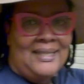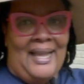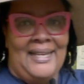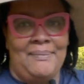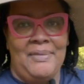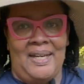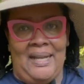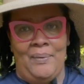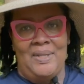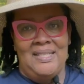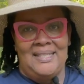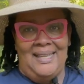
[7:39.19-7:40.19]
item that I
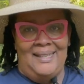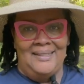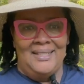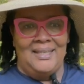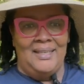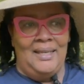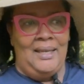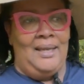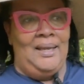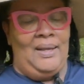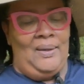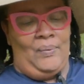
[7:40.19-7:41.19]
was sent
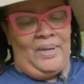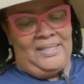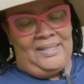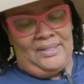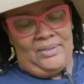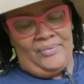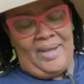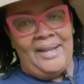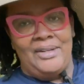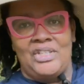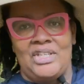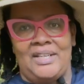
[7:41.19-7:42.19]
was this
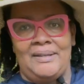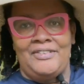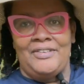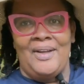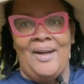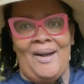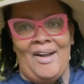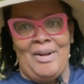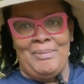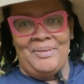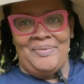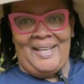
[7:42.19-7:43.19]
Fire Chief
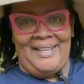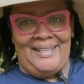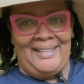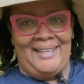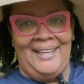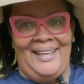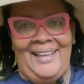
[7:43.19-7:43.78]
Arborvitae.